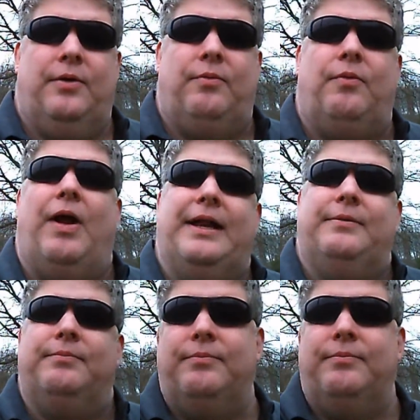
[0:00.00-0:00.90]

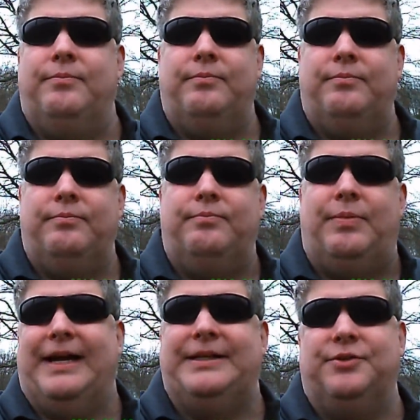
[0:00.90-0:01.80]
riding
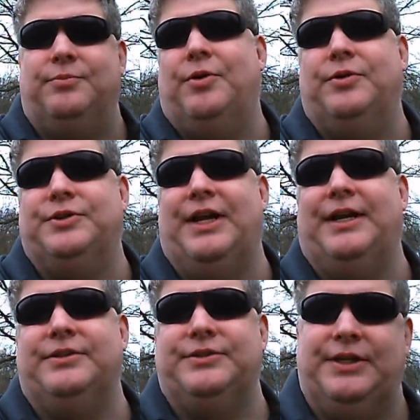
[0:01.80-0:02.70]
bikes or
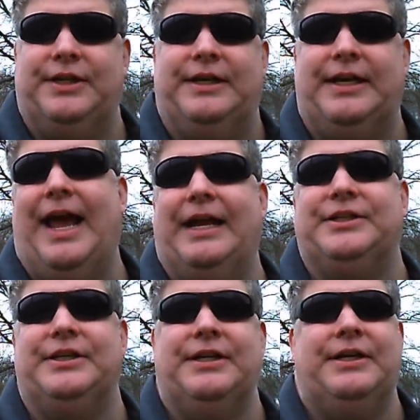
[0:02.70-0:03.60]
motorcycles. You can attach it
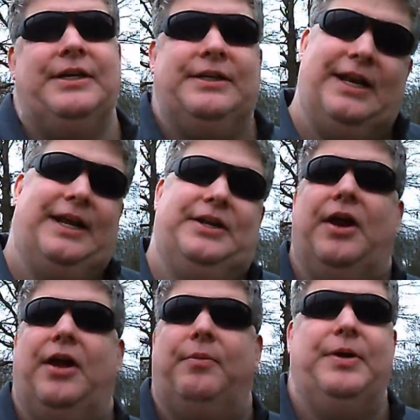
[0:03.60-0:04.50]
to like your
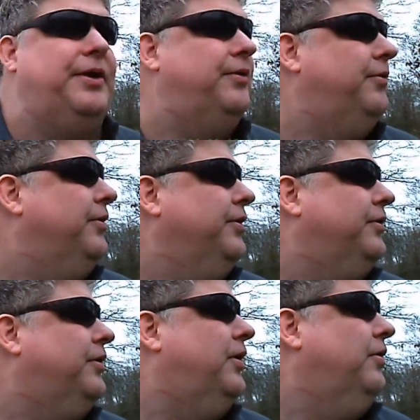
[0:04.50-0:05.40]
helmet or your
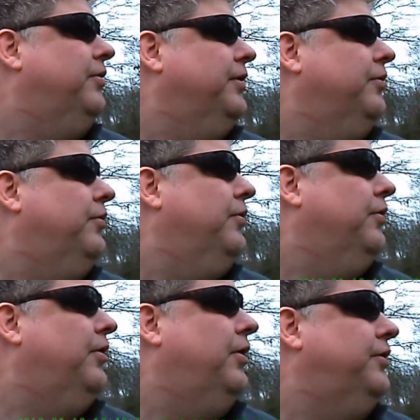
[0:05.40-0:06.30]
clothing or
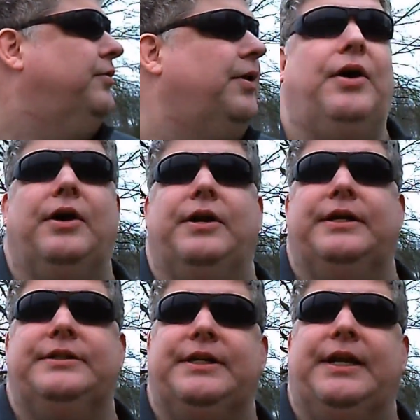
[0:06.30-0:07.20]
onto the harness
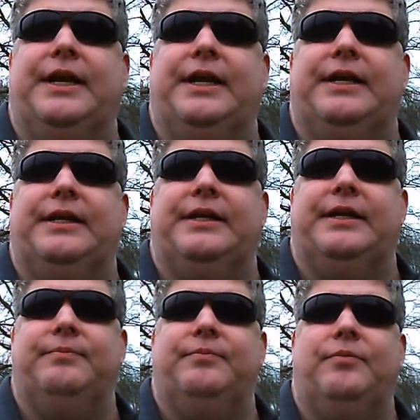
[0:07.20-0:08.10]
and
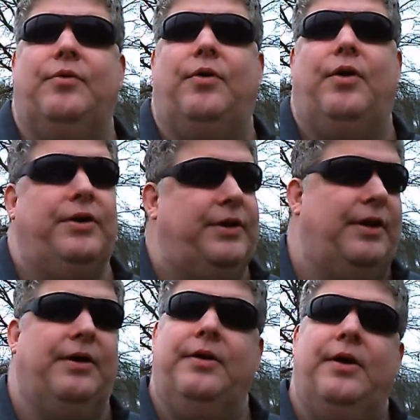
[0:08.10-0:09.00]
or onto the
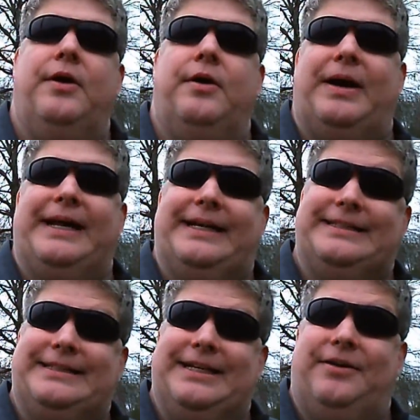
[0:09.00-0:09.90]
bike
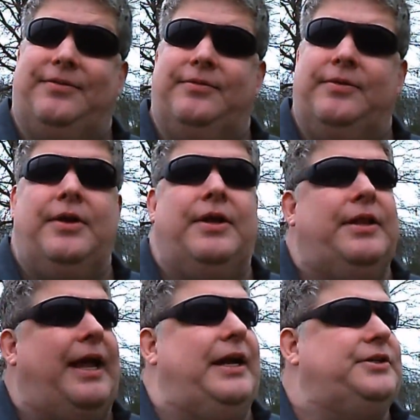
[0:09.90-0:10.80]
itself.
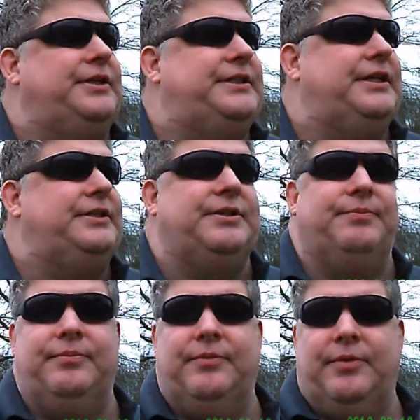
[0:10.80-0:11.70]
They actually sell some
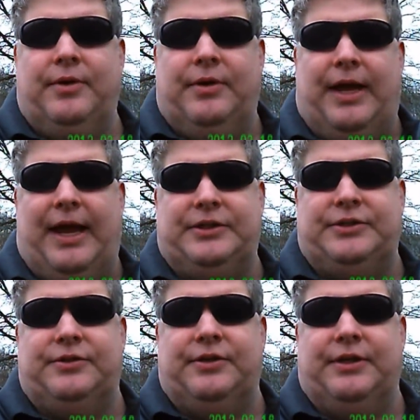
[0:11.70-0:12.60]

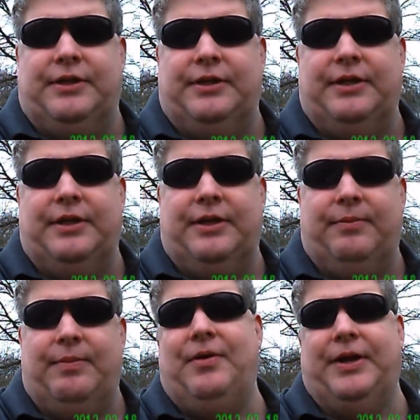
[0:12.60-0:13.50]
extra
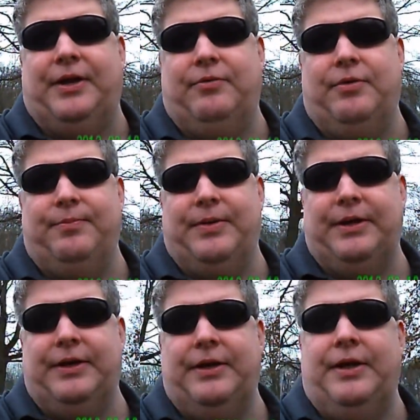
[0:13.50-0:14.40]
mounting equipment
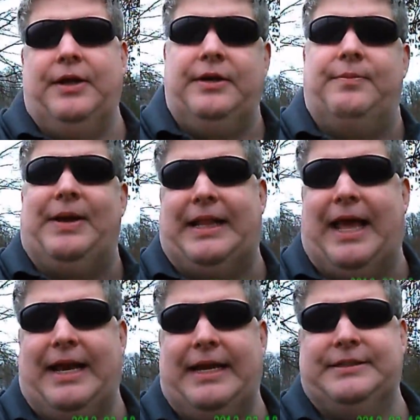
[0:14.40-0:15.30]
to make that
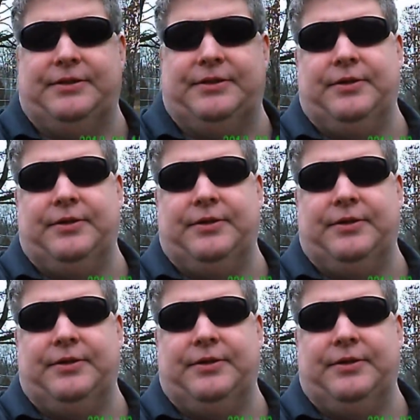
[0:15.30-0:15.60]
easier